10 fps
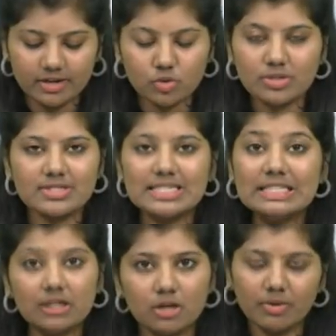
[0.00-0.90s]
So it is the
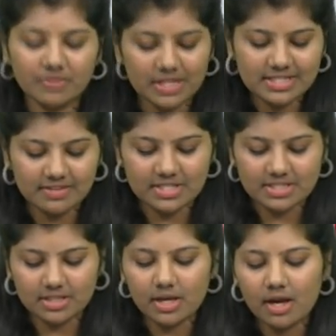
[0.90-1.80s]
term of the
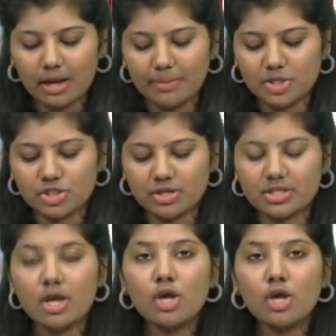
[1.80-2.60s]
CVC commissioners.